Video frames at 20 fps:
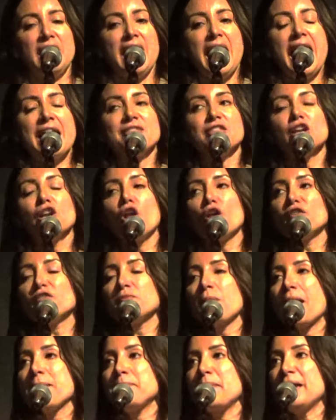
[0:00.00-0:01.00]
And a lot of
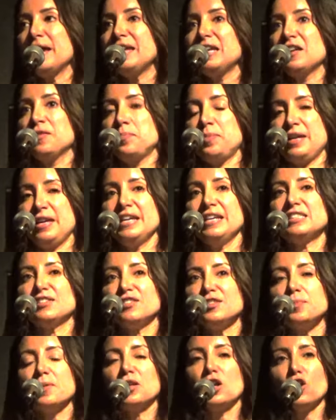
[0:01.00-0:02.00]
my media peers have
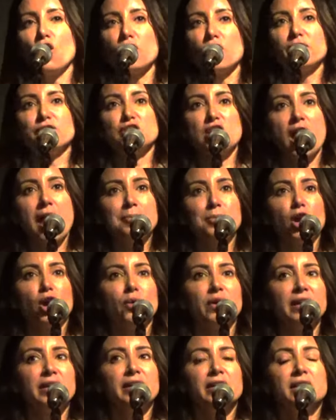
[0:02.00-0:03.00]
spent a lot of time
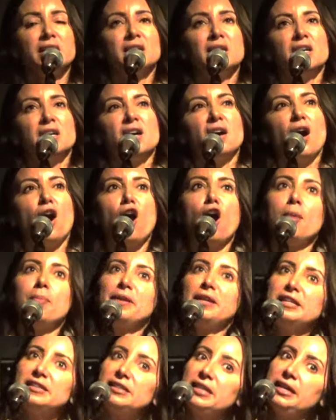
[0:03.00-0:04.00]
going, oh,
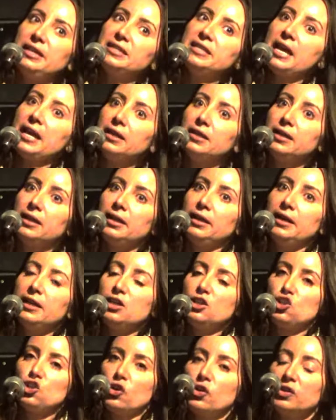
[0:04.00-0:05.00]
but is he technically
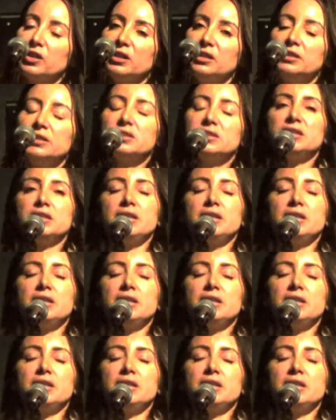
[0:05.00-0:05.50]
a journalist?